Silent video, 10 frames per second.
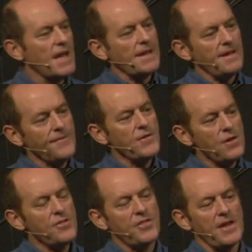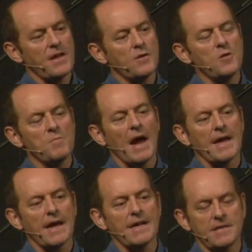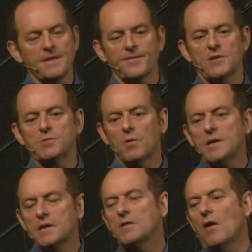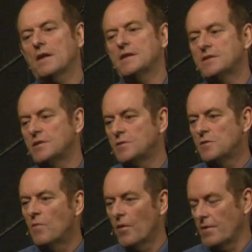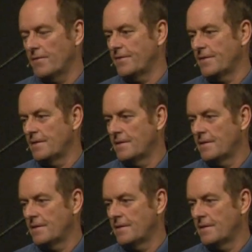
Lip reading: if you think you make a difference, what are you likely to do more of?